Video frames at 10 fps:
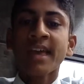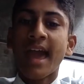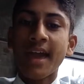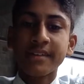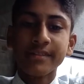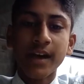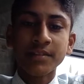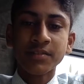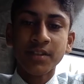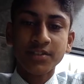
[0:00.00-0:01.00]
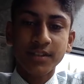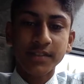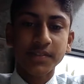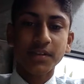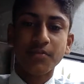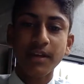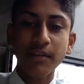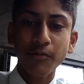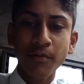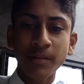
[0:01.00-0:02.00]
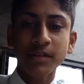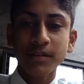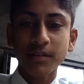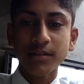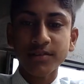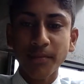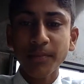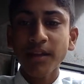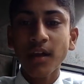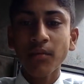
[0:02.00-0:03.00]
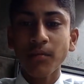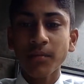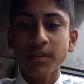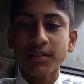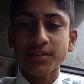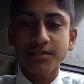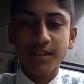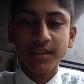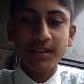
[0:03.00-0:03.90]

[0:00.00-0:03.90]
And lines such as, "Greek women stopped the young woman in the street,